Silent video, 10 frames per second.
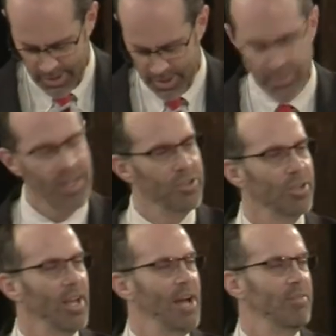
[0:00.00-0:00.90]
And then
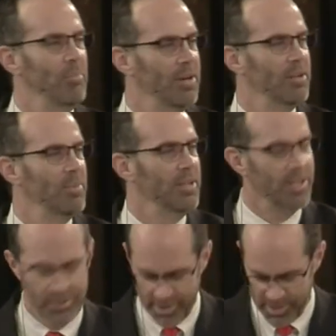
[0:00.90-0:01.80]
you'll have a Merry, Merry
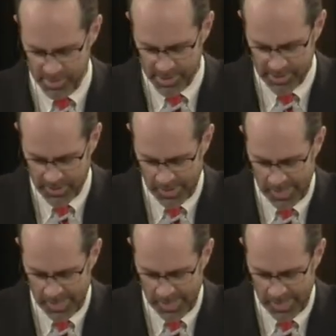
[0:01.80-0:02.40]
Christmas.